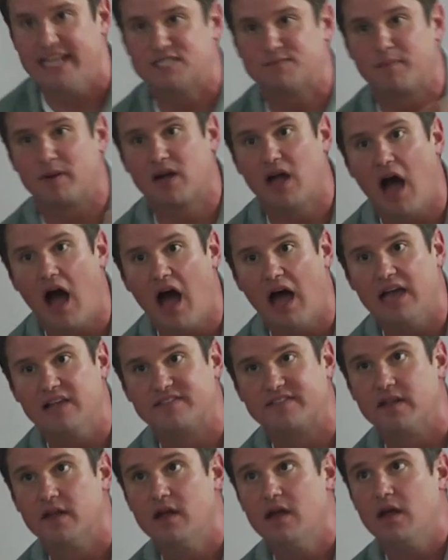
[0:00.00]
It's
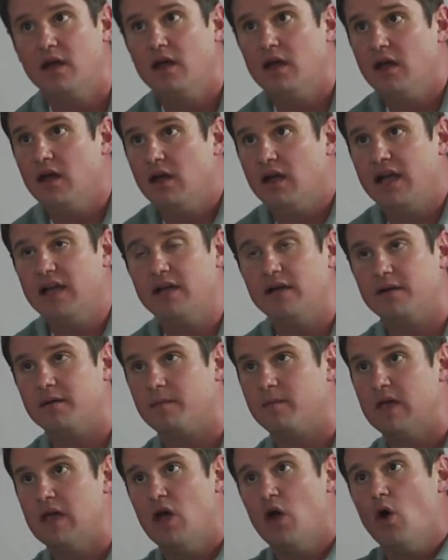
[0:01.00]
because
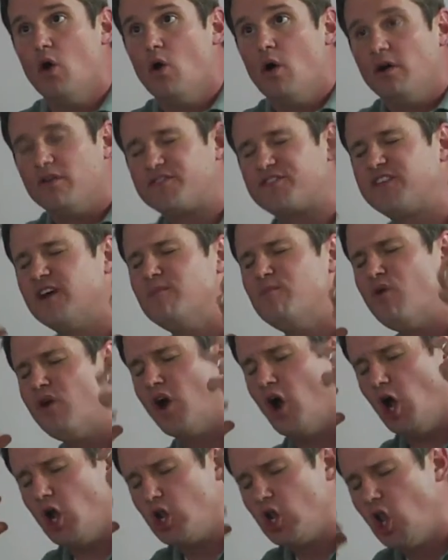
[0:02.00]
somewhere
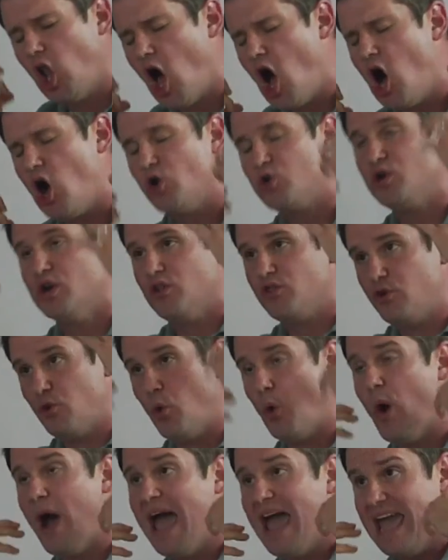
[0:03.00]
along the
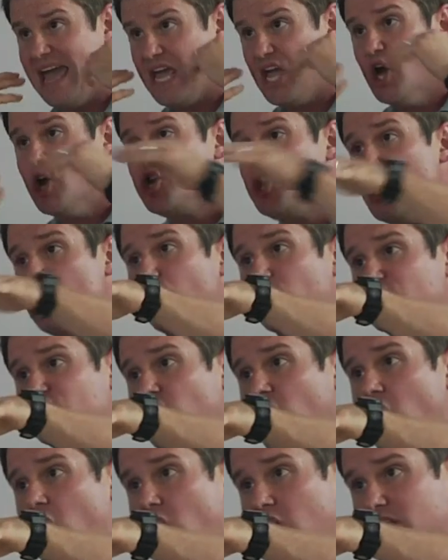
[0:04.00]
way you were
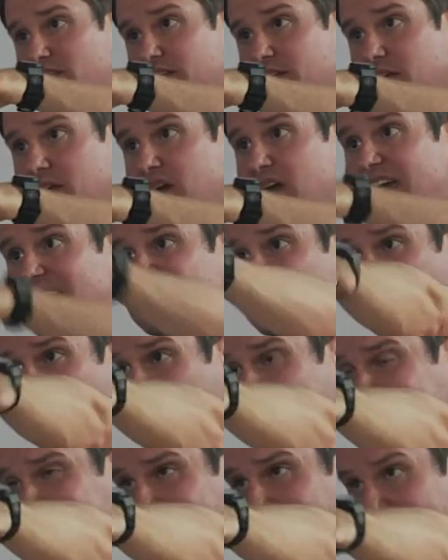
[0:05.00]
taught,
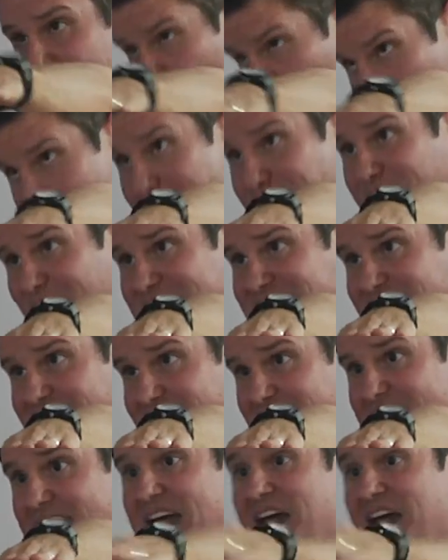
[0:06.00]
explicitly or implicitly,